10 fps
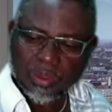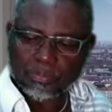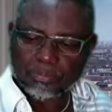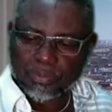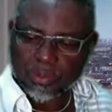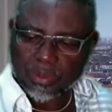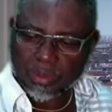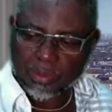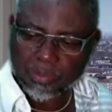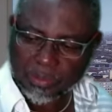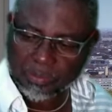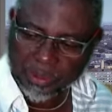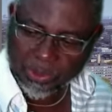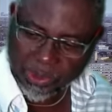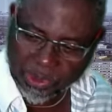on
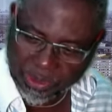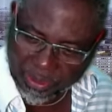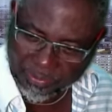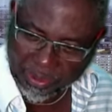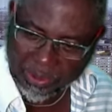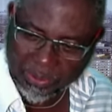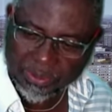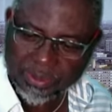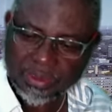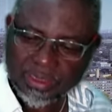commitment to servanthood.